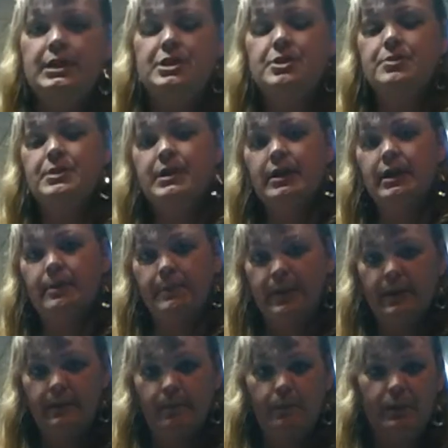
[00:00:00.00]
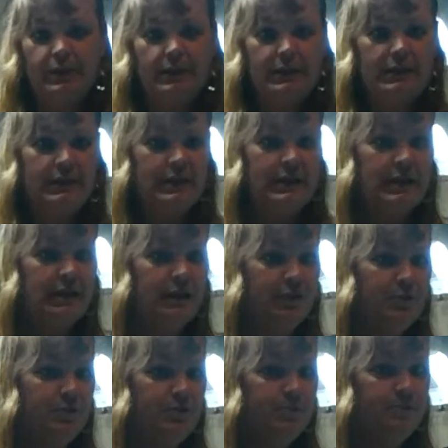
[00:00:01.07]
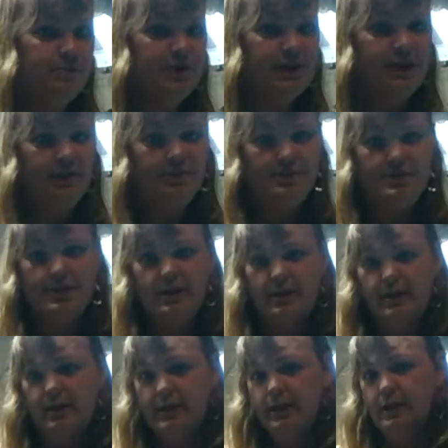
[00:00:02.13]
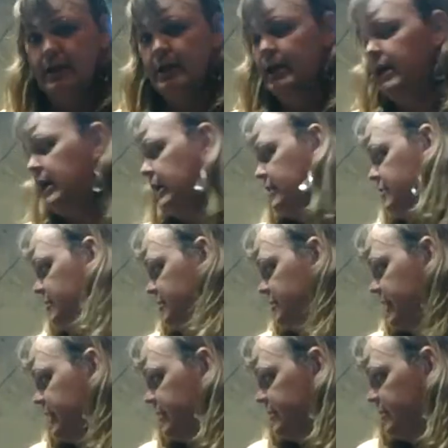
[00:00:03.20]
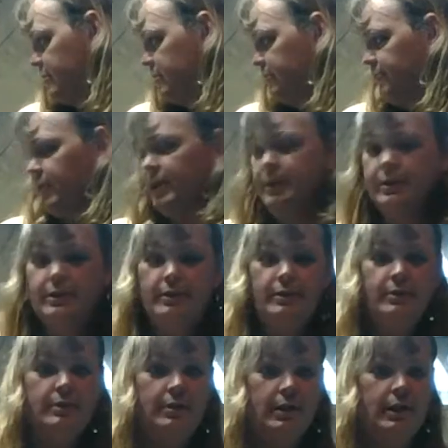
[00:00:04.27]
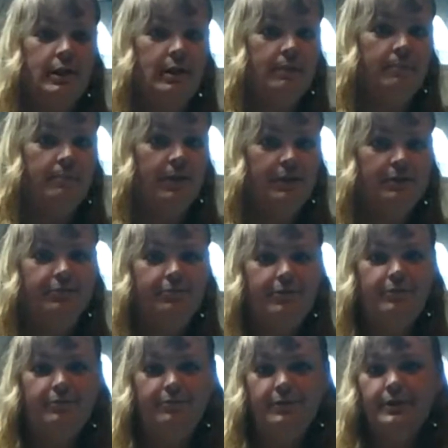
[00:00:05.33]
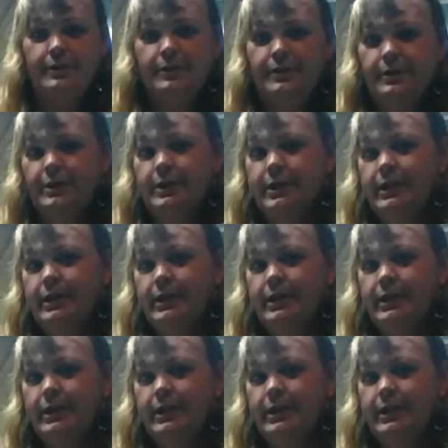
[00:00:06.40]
issues that are coming up with the YouTube channels. So stay tuned for other fun-filled